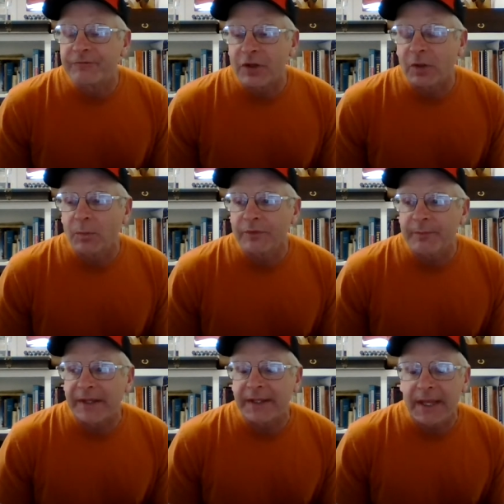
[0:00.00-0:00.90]
film with
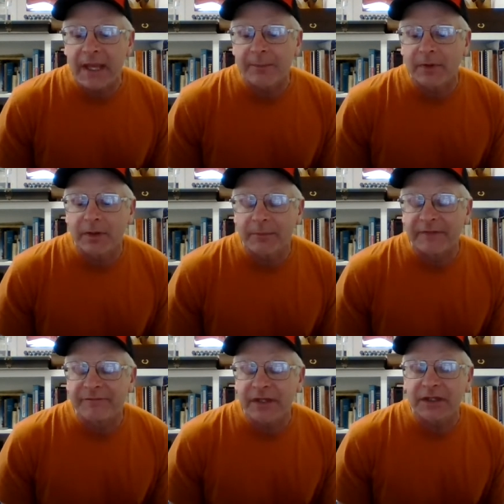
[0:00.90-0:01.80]
my camera,
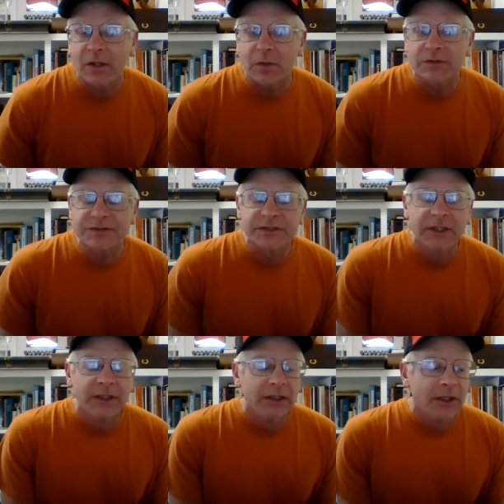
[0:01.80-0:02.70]
my videos,
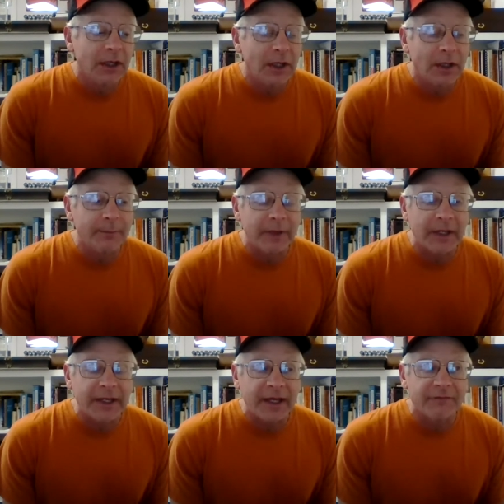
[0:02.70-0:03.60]
um,
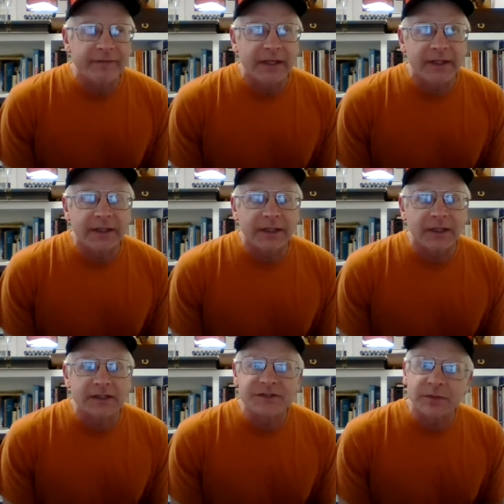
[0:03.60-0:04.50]
I have a,
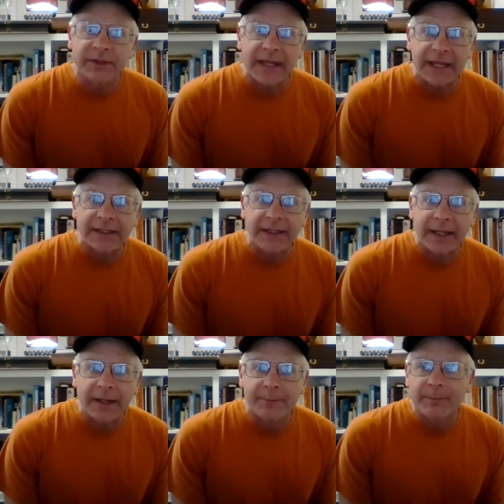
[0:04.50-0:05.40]
uh, a Sony
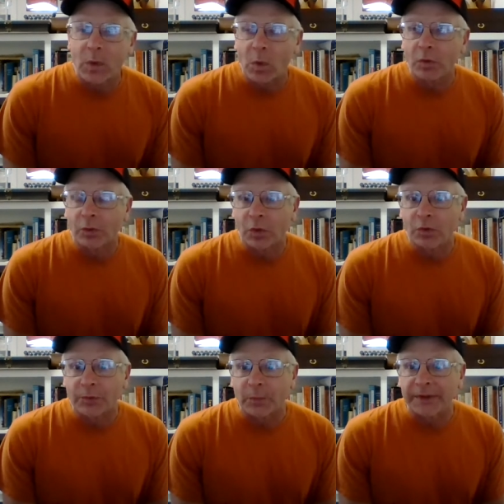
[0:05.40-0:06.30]
Handycam, old
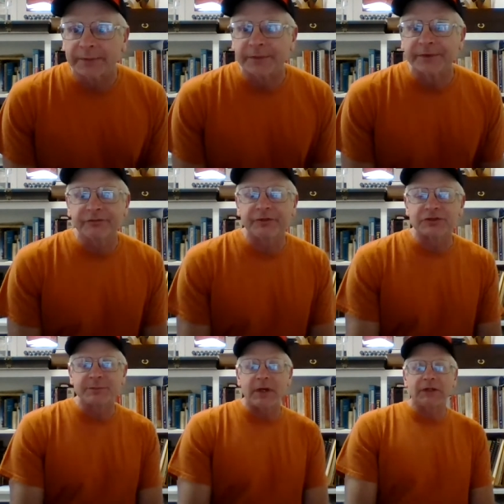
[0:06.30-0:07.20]
older one, when
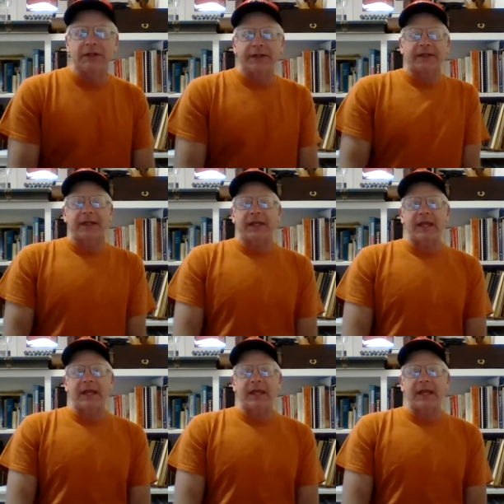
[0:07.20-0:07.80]
first model it